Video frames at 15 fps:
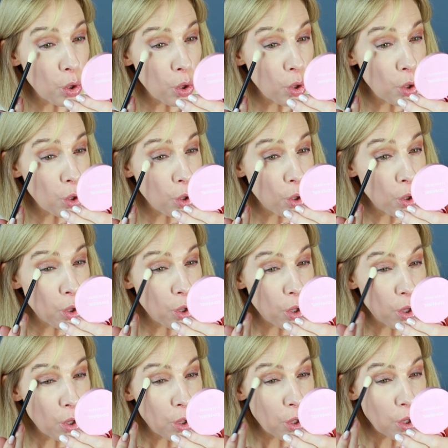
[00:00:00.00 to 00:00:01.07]

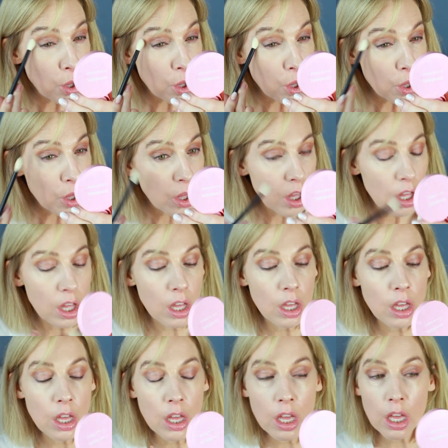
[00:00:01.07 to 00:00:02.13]

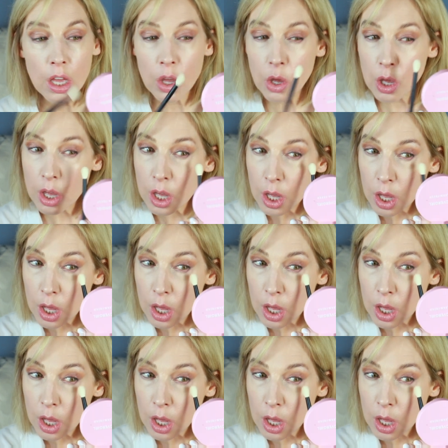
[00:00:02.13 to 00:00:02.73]
(no one is talking)